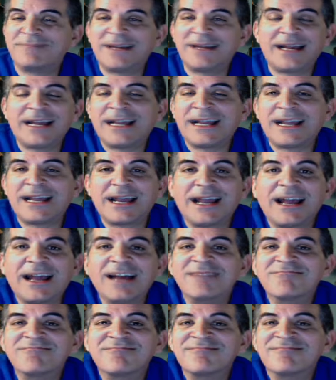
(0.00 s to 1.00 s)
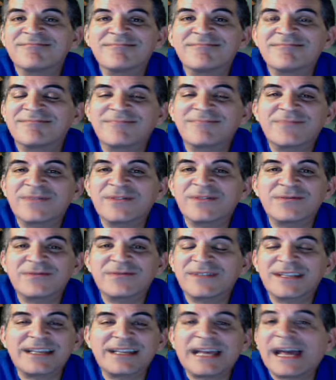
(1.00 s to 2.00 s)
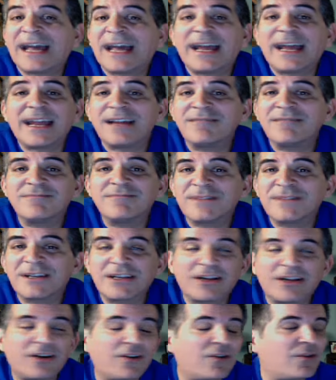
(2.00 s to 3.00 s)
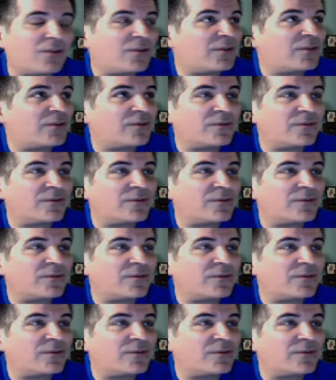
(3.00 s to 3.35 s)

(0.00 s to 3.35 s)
it. Yay. You know,